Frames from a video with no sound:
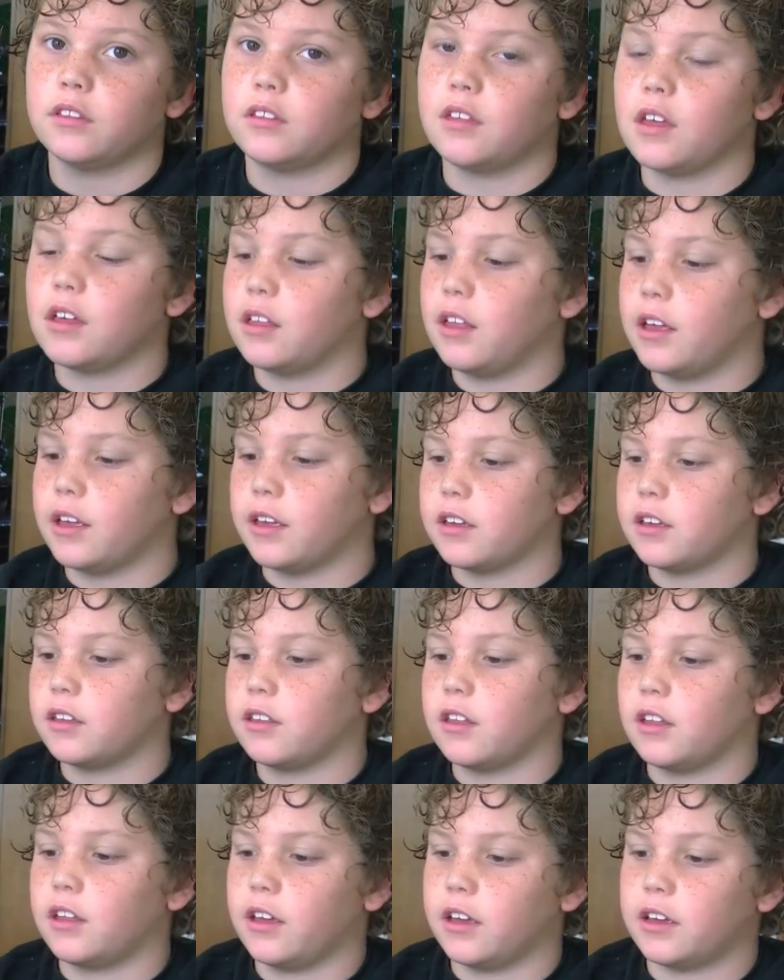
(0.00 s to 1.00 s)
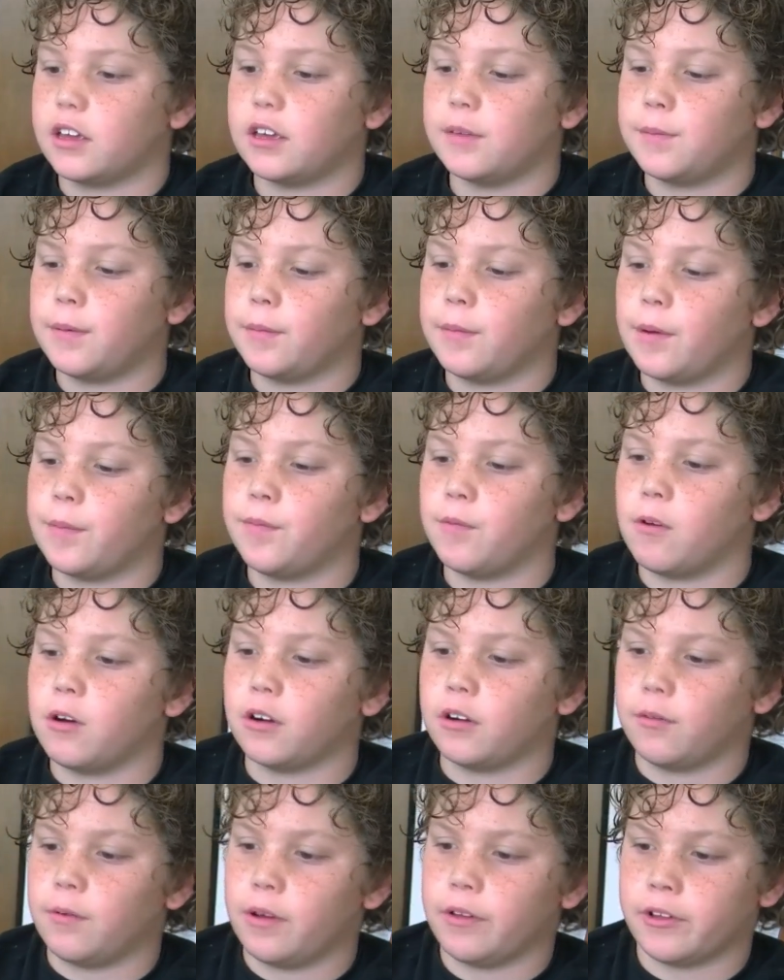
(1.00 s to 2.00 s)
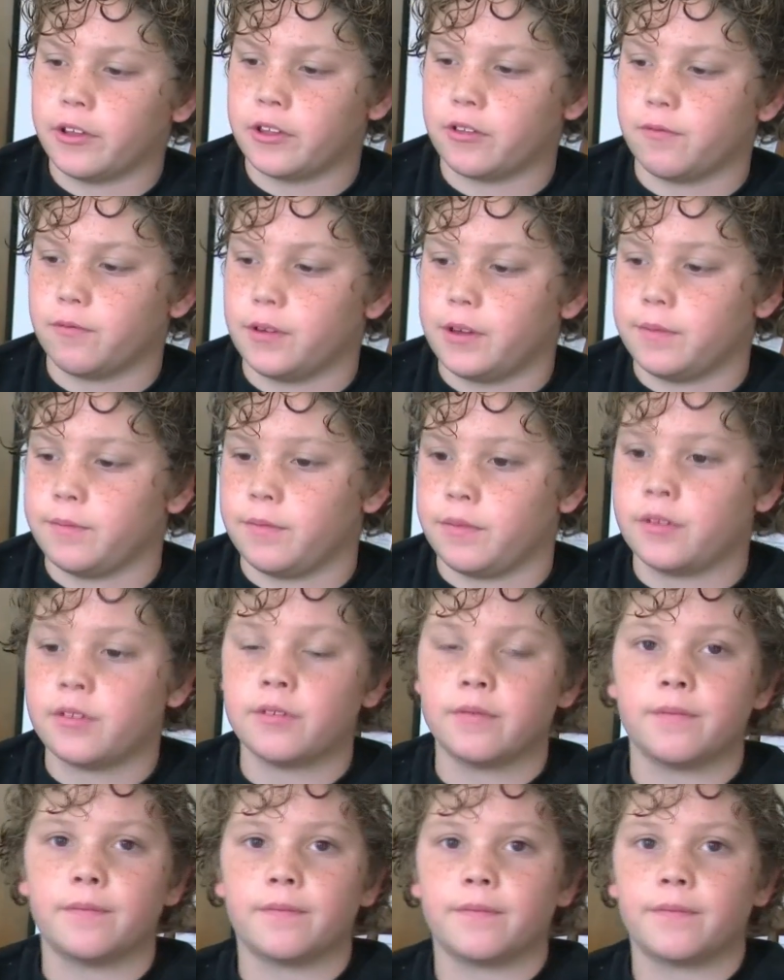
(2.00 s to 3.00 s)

think they like keep him up water while he swims